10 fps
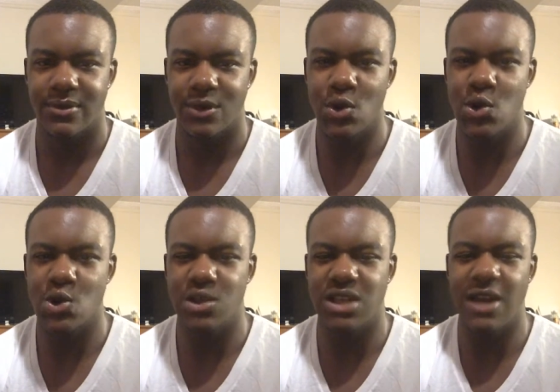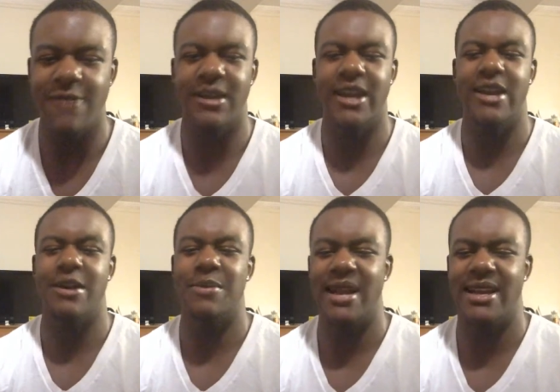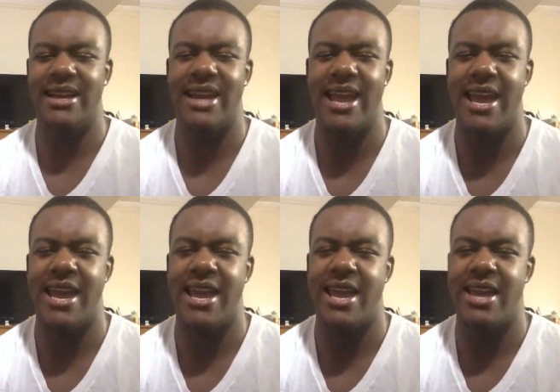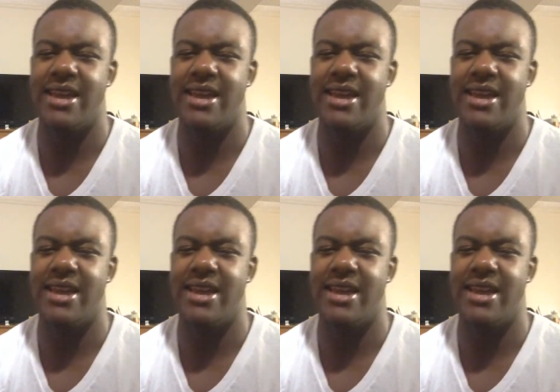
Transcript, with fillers: Ooh, tough layup by Nene.